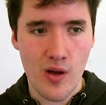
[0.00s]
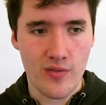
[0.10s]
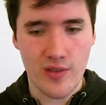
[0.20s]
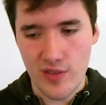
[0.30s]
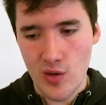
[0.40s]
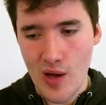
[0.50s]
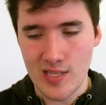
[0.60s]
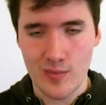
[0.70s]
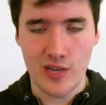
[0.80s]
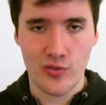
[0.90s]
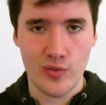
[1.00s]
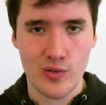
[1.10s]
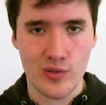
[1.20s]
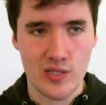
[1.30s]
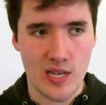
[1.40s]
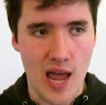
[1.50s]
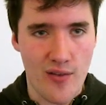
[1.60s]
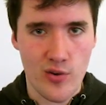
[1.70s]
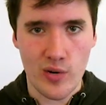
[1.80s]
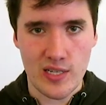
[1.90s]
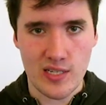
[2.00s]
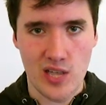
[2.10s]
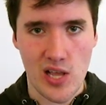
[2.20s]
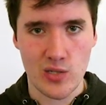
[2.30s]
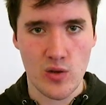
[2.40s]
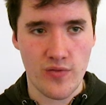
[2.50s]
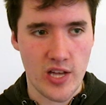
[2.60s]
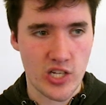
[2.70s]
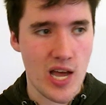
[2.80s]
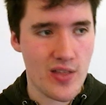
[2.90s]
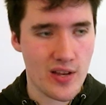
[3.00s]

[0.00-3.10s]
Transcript: of if you had some natural resources and everyone is entitled to a fair share,